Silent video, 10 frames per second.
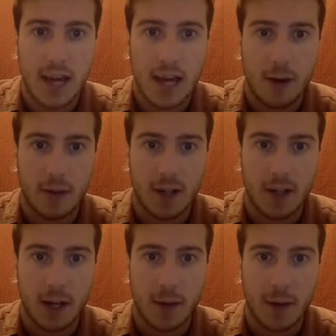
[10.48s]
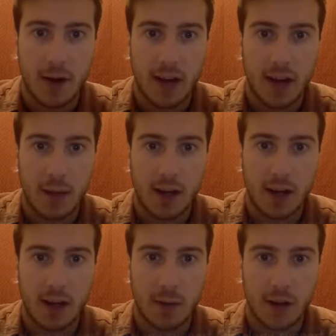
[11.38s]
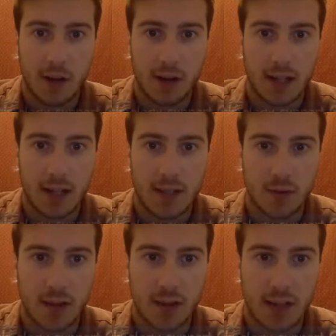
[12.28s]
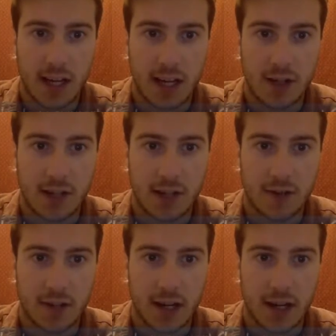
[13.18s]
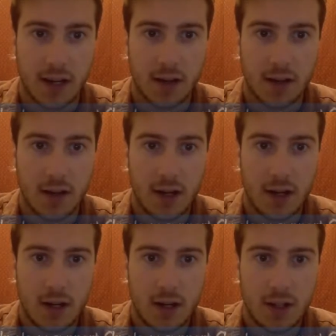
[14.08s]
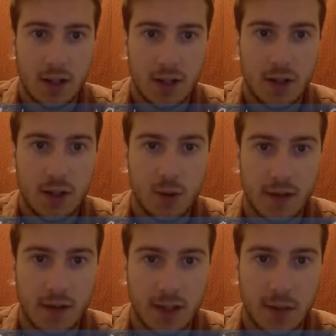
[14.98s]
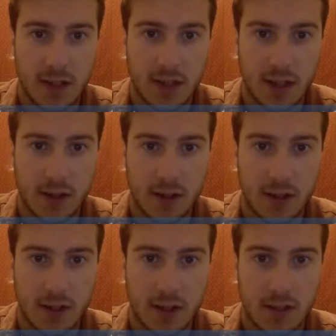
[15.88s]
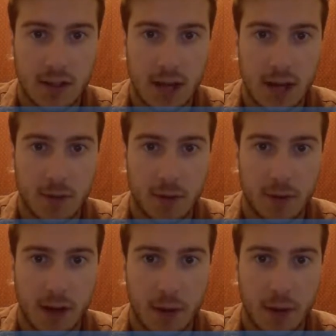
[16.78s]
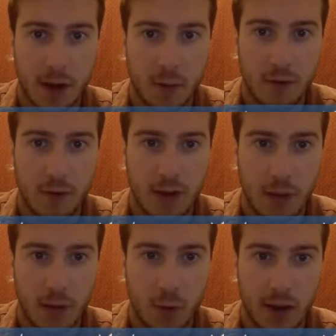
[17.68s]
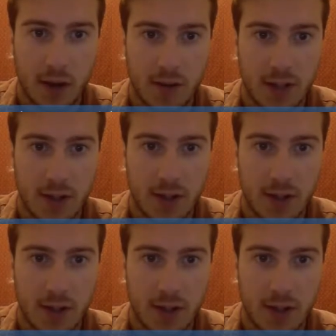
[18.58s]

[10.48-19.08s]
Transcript: I'll be talking about how gaming can be utilized within the educational setting. Due to our advancement in technologies, games are becoming a more viable way of teaching.